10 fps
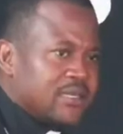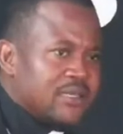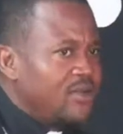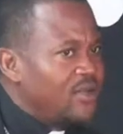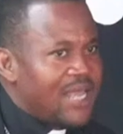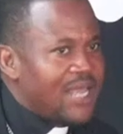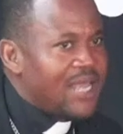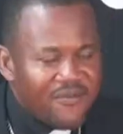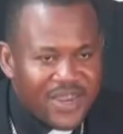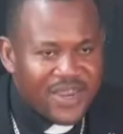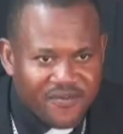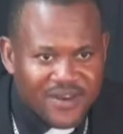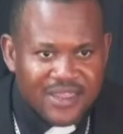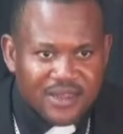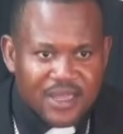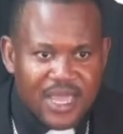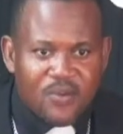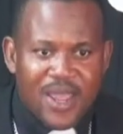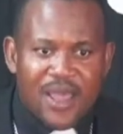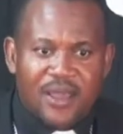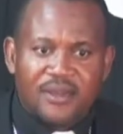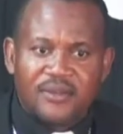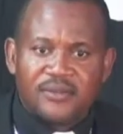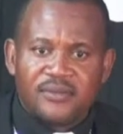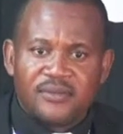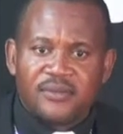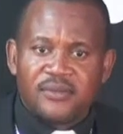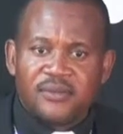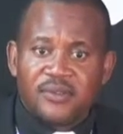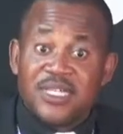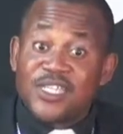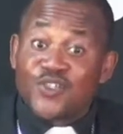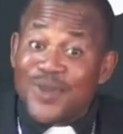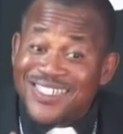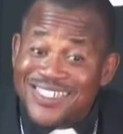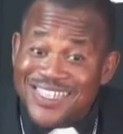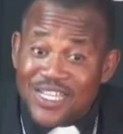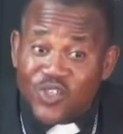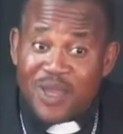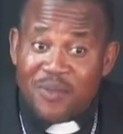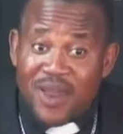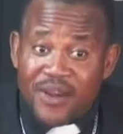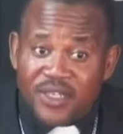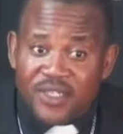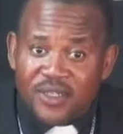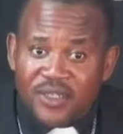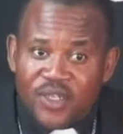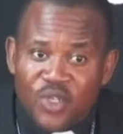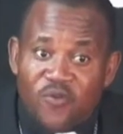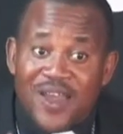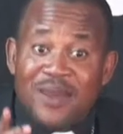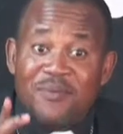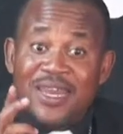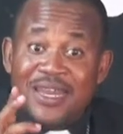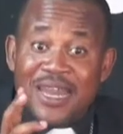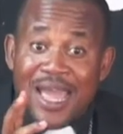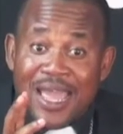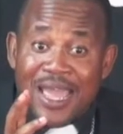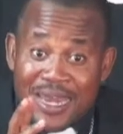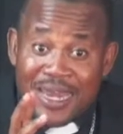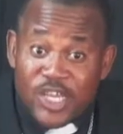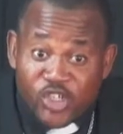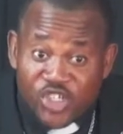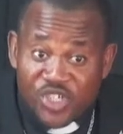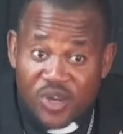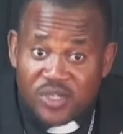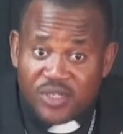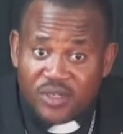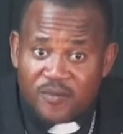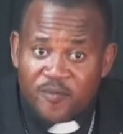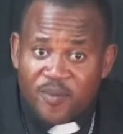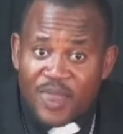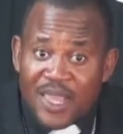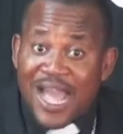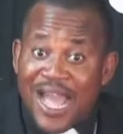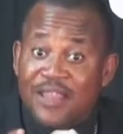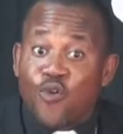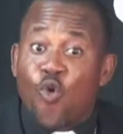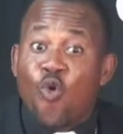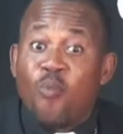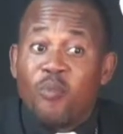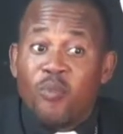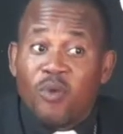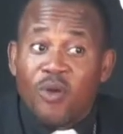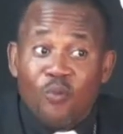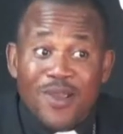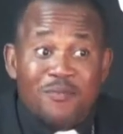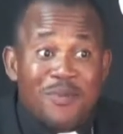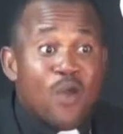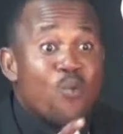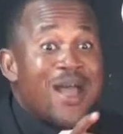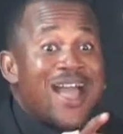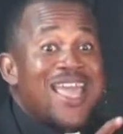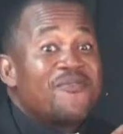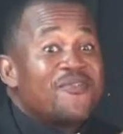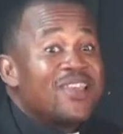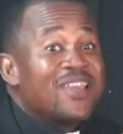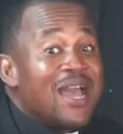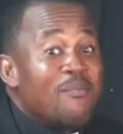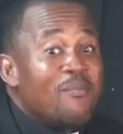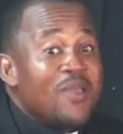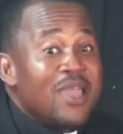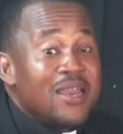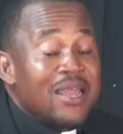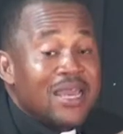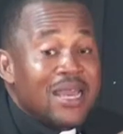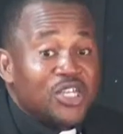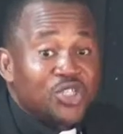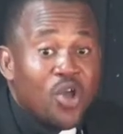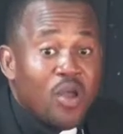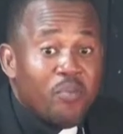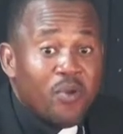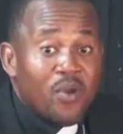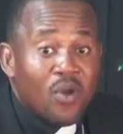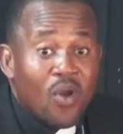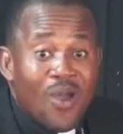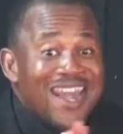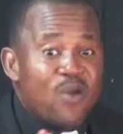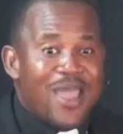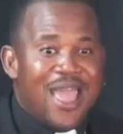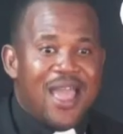No, I don't have any favorite anywhere. These 20 years of my marriage, you find me in that, in that in church, at home, with my wife in a, in, in a shop, or anywhere.